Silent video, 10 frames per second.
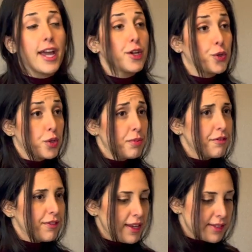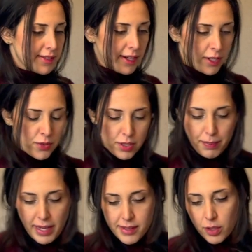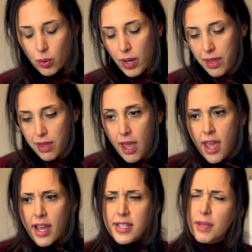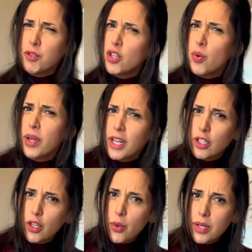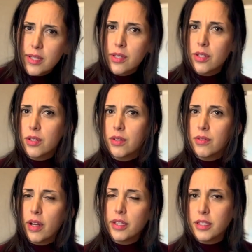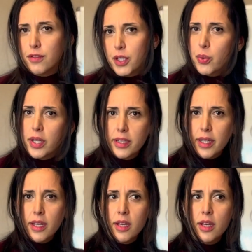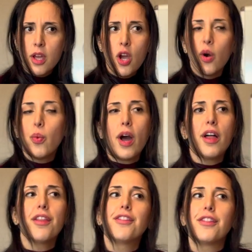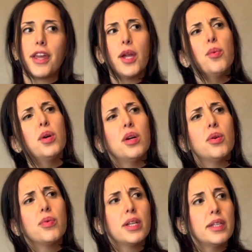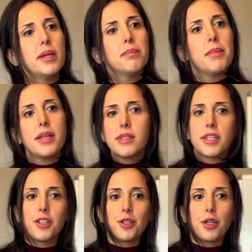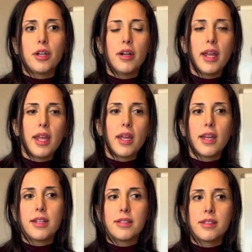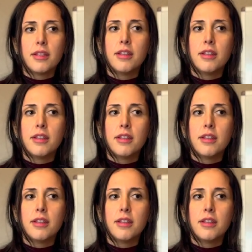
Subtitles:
I had a group of friends that I used to bicycle with. Except you know what I noticed relatively quickly? Well, they were really muscular and